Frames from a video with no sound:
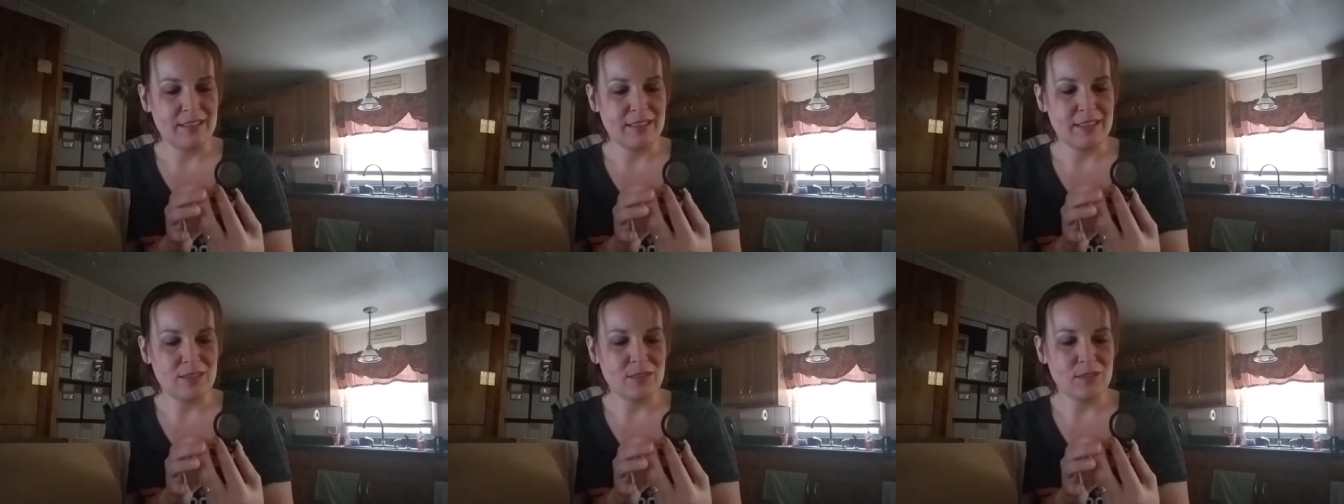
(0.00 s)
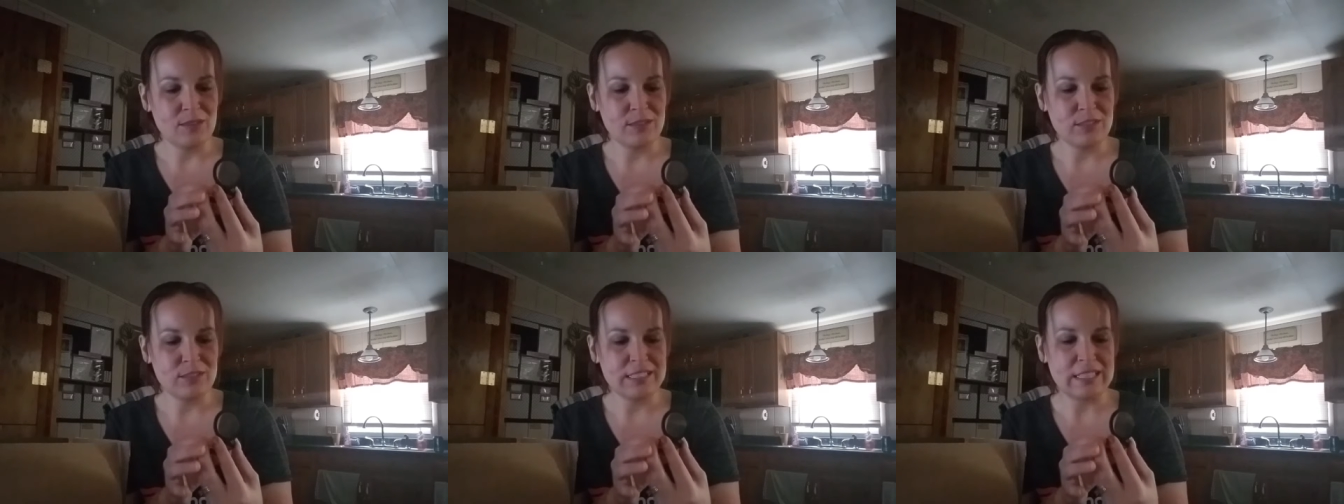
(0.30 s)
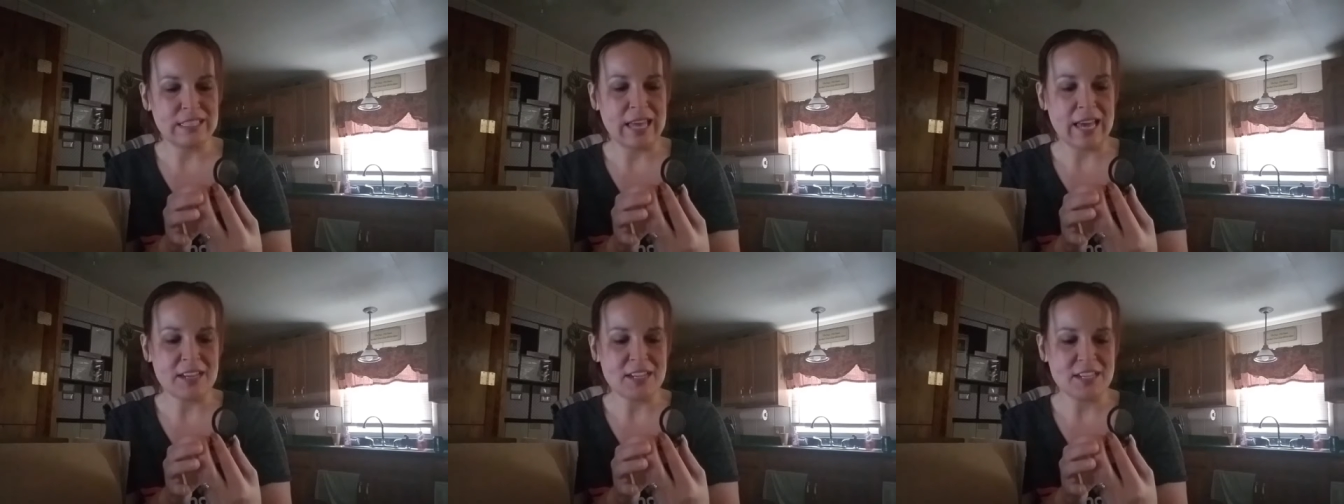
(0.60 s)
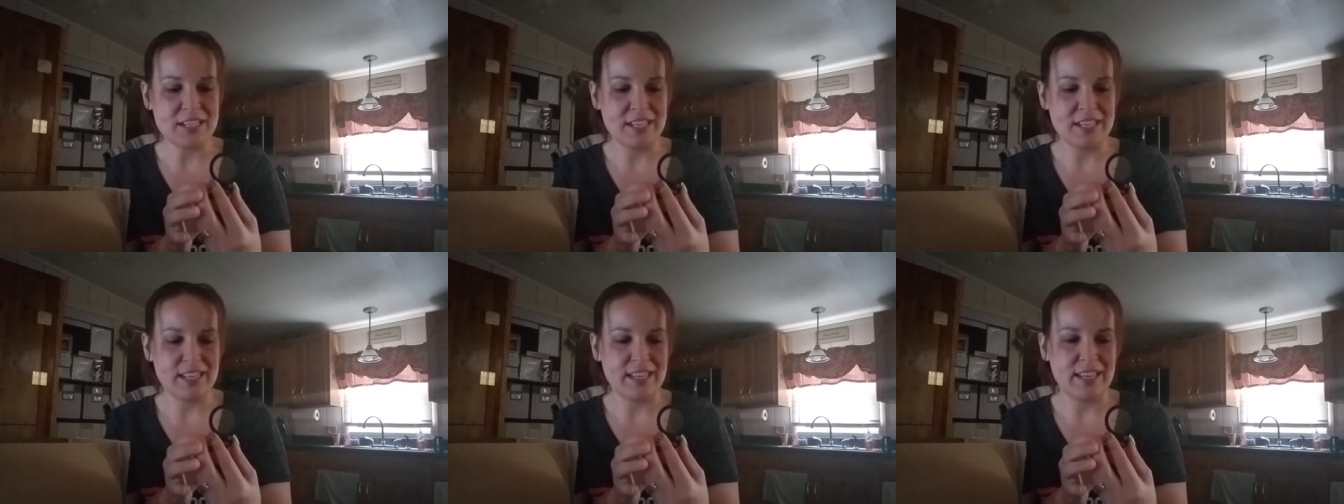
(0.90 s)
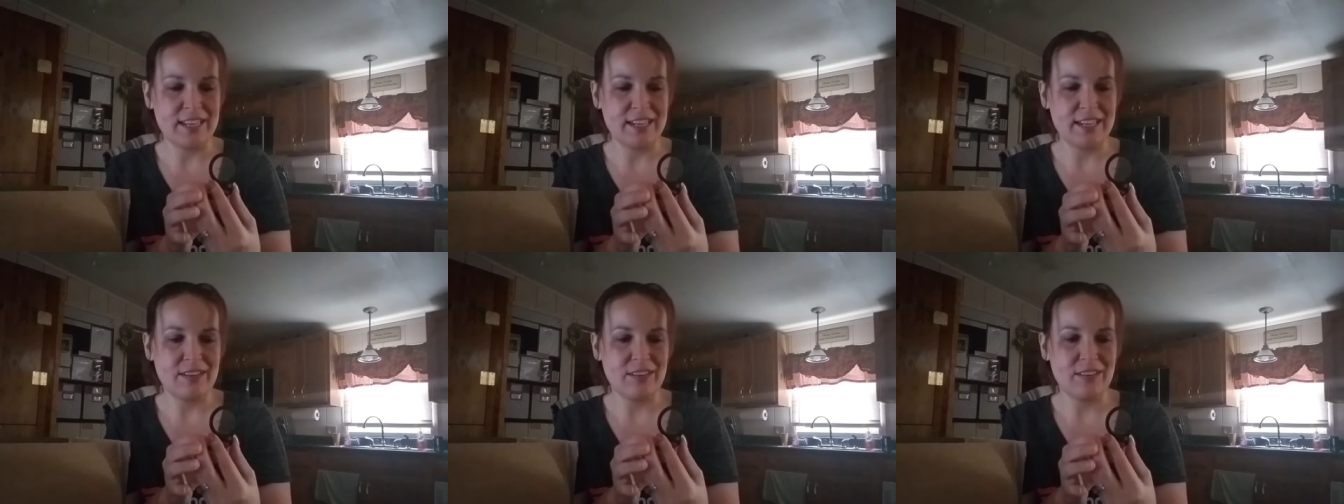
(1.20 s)
little slash thing
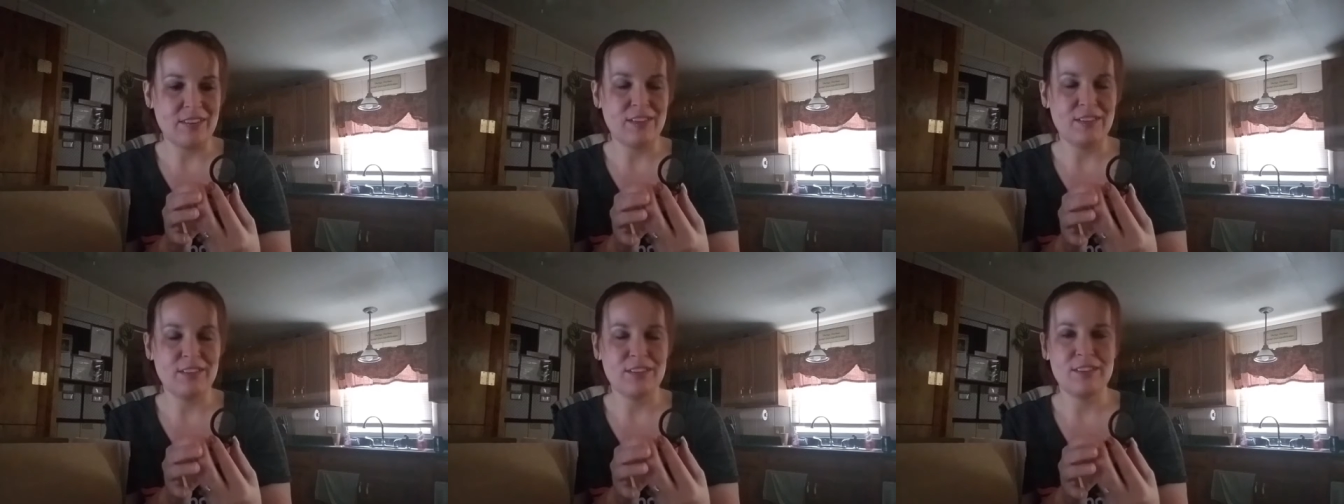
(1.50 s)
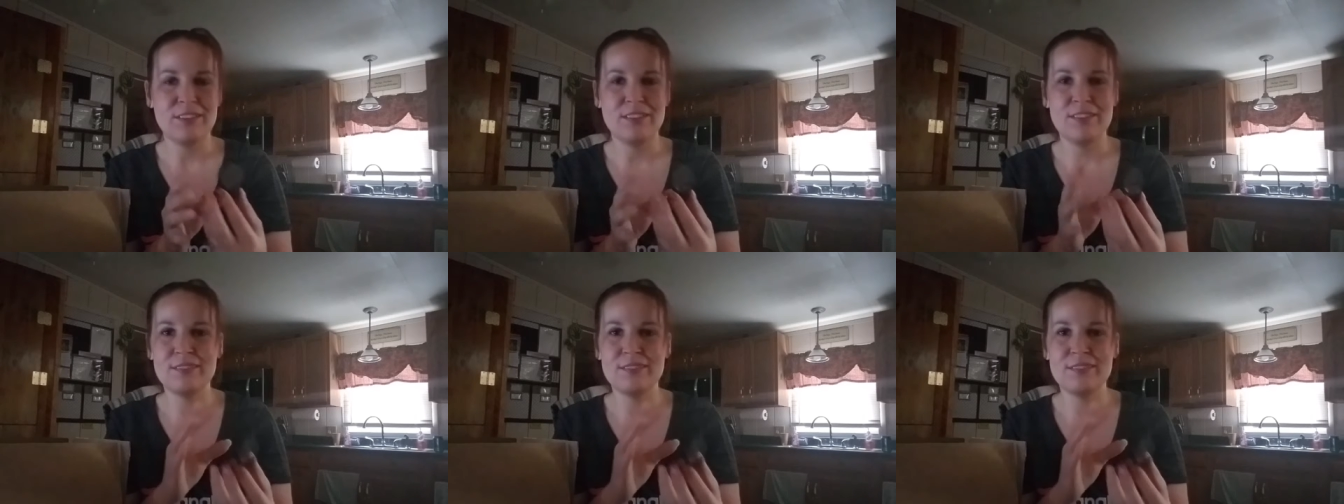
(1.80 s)
in there. Their